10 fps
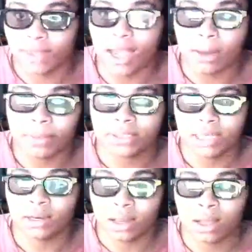that how much
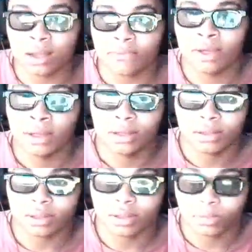they love
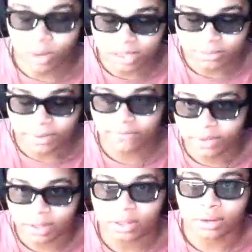to watch my
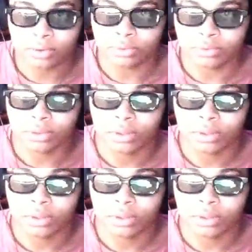videos.